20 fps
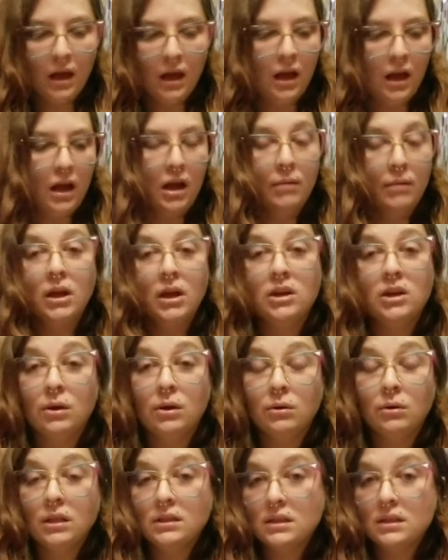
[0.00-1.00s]
A
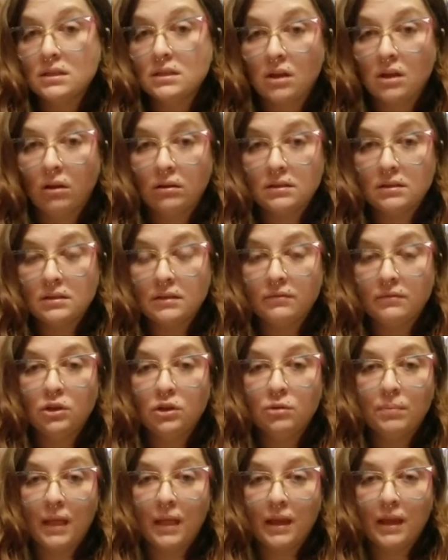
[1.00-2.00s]
note on the salt: if you
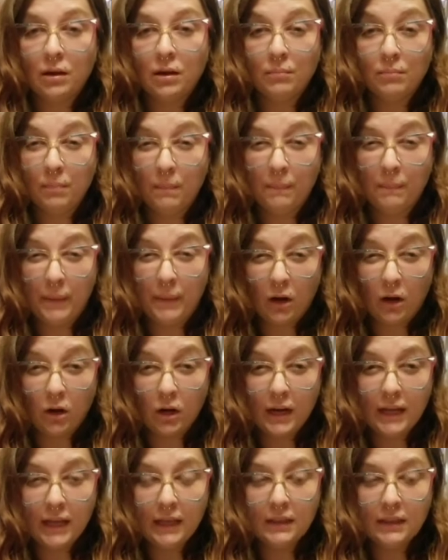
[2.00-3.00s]
do plan on
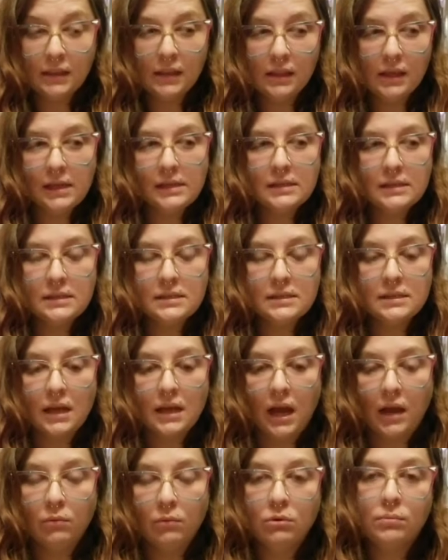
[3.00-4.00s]
burying this,
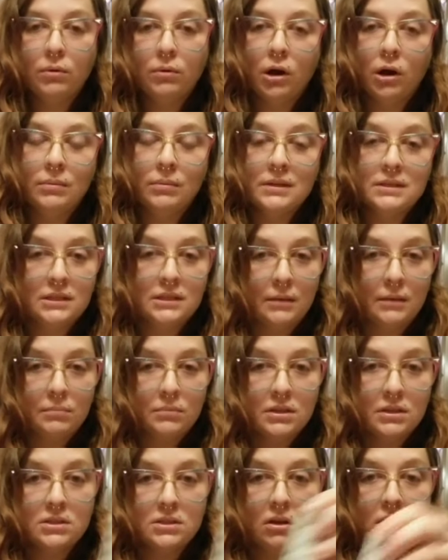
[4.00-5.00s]
I would probably skip
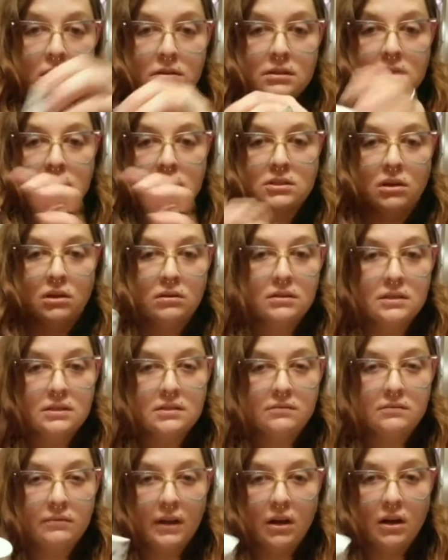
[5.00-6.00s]
the salt. Salt
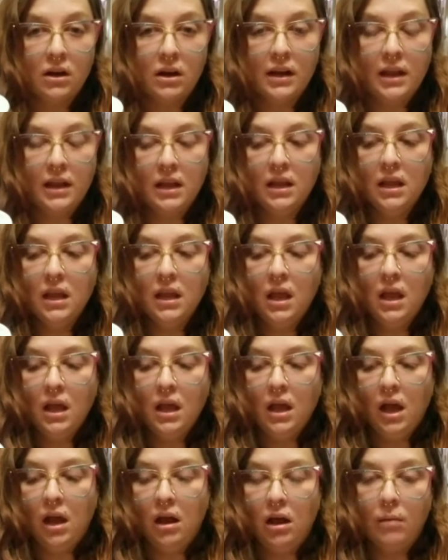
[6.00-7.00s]
is very
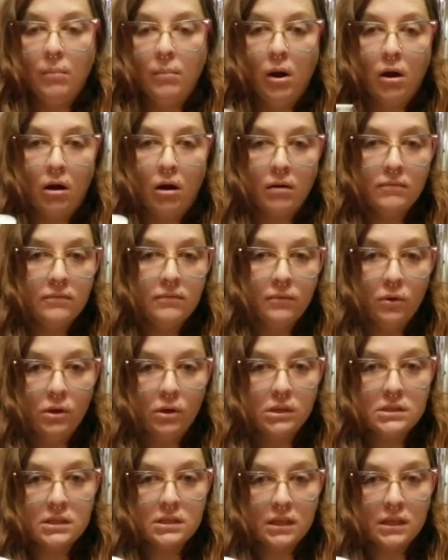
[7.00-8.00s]

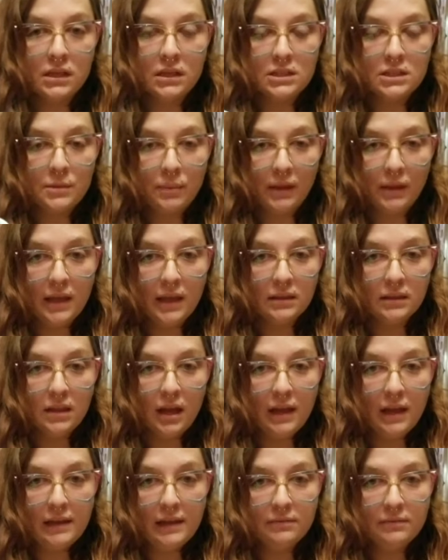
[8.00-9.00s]
harmful to plant
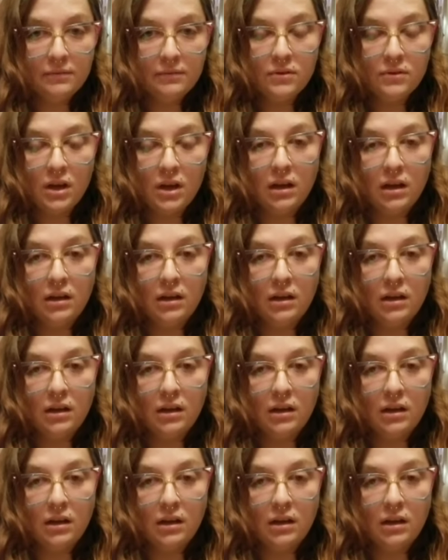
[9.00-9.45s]
life.